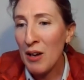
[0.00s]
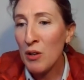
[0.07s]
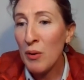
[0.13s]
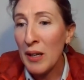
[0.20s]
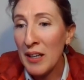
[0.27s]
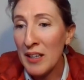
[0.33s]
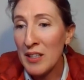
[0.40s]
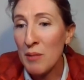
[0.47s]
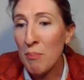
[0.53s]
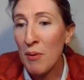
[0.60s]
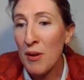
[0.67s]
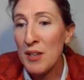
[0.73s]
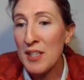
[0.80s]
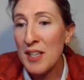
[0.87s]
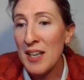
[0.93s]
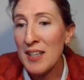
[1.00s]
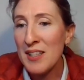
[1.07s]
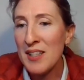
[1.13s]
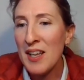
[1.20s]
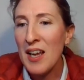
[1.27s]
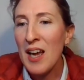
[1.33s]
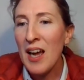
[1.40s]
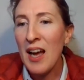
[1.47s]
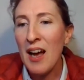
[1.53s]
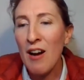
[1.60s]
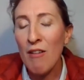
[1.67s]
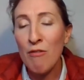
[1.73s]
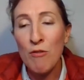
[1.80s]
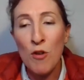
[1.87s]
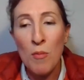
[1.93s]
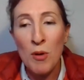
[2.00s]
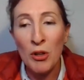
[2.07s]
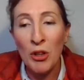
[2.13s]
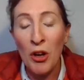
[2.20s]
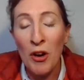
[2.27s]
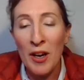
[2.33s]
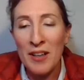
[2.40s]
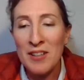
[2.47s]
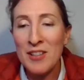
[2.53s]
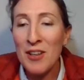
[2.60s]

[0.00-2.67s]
quicker to process our form online.